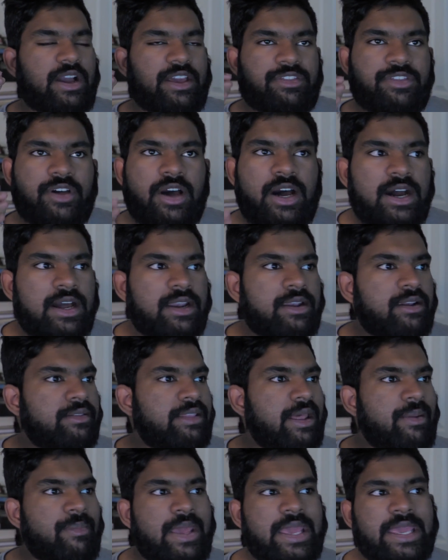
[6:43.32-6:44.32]
thought
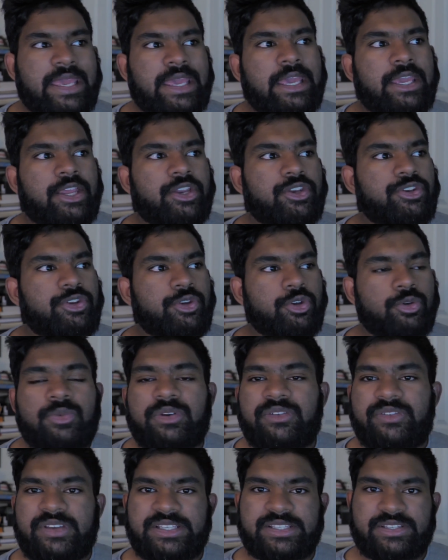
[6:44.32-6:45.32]
that making 2
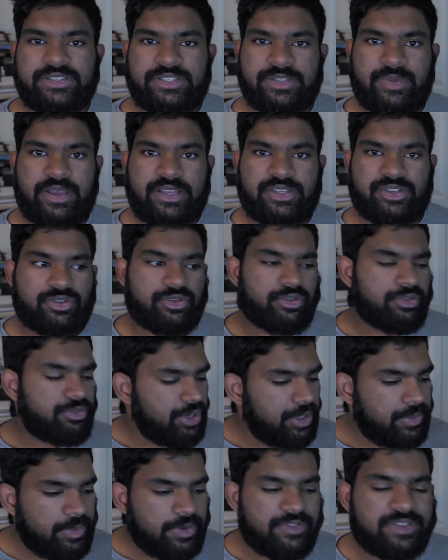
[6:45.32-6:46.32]
movies a semester or
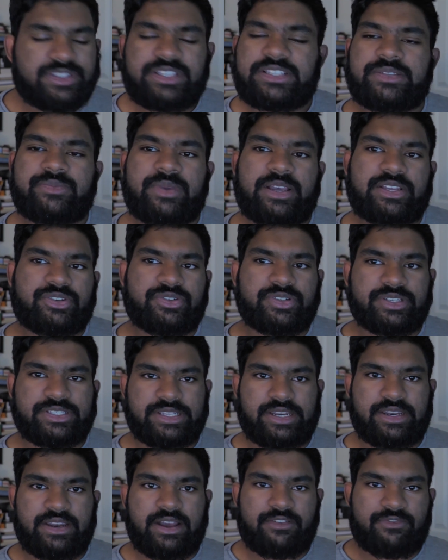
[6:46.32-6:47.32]
3 movies a semester
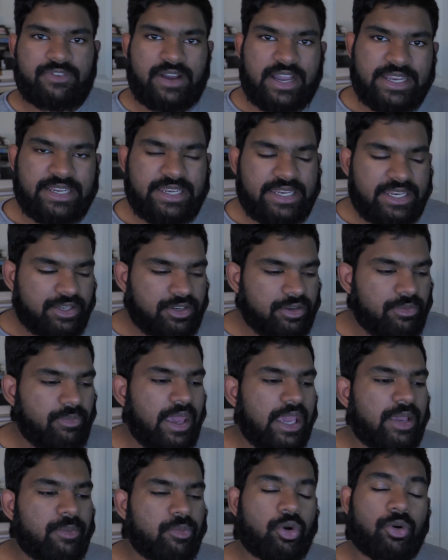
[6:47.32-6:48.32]
isn't enough. I need to
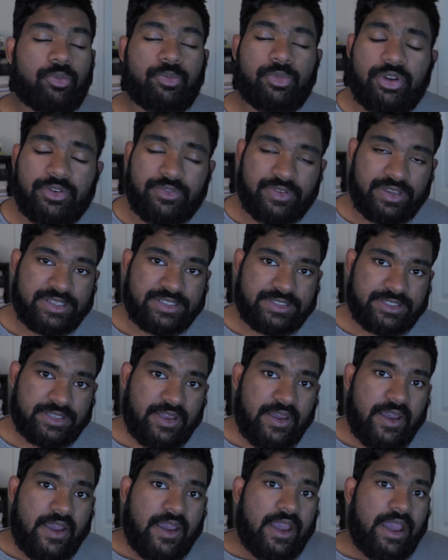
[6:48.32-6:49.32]
make more movies.
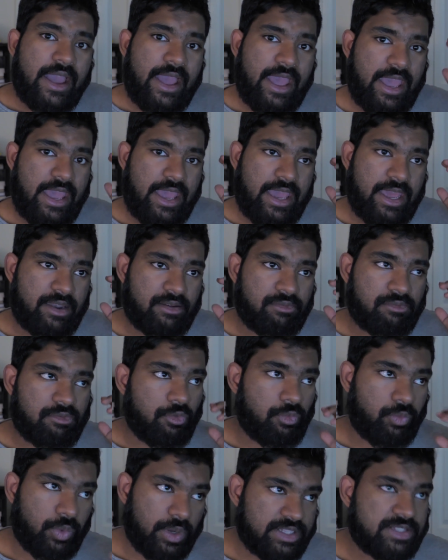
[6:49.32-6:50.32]

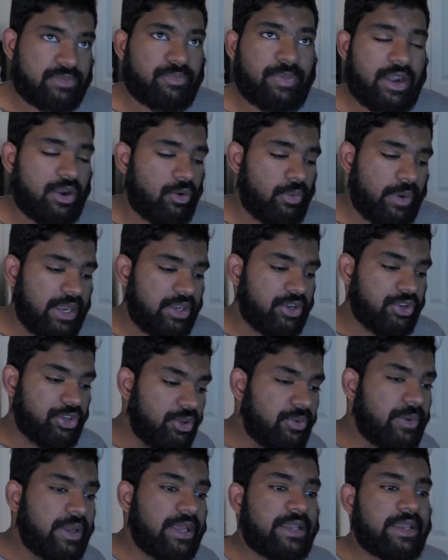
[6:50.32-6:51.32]
And what better way to
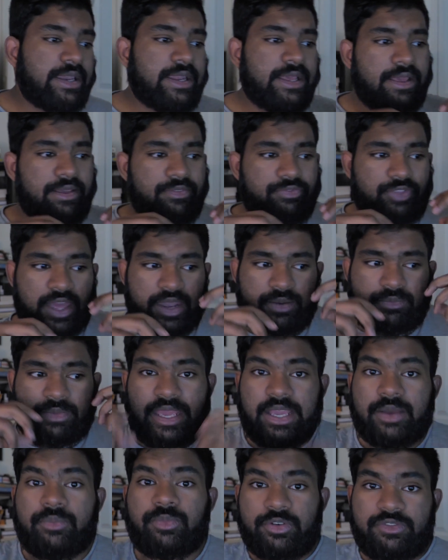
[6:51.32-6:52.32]
do it than
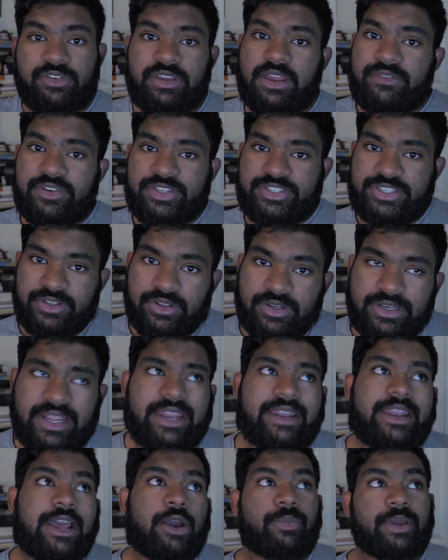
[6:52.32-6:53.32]
make a movie every single
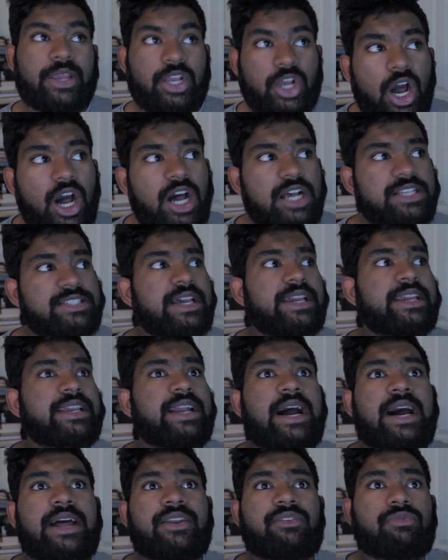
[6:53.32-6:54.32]
day? Now, because I
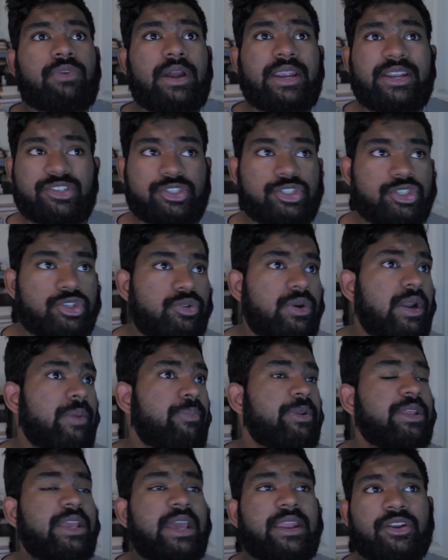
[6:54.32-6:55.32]
can't write a
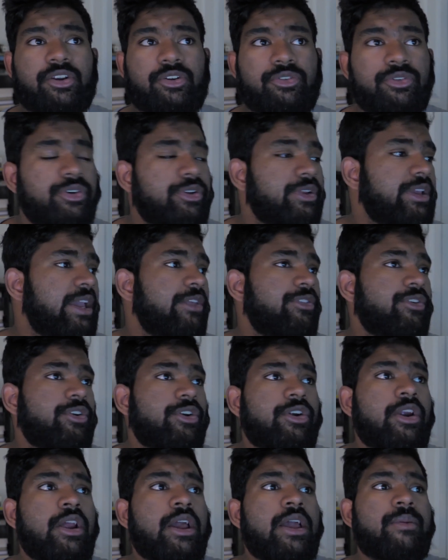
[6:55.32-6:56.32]
script, get a crew together,